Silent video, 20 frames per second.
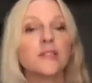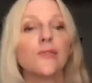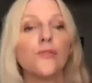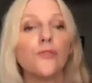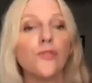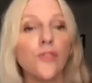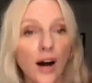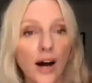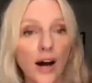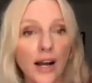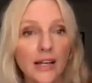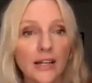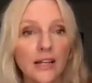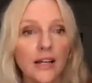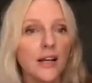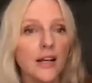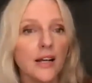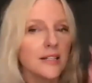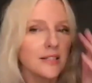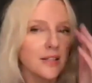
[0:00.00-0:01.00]
And that's
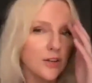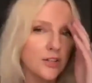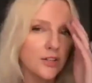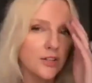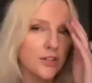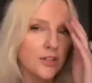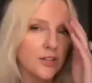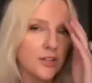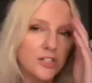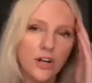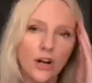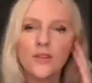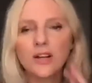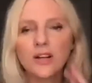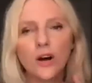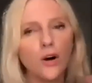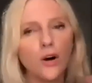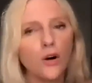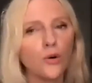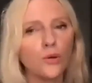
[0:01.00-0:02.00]
fine. So
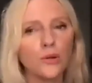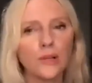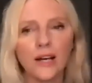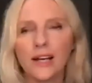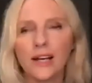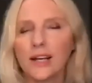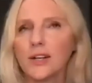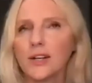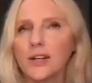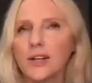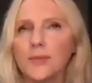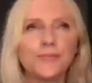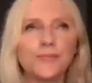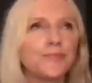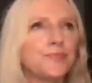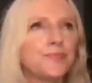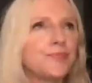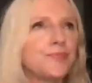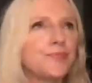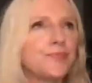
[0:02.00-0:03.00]
don't this whole
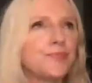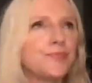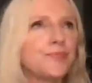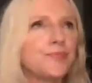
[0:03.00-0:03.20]
like,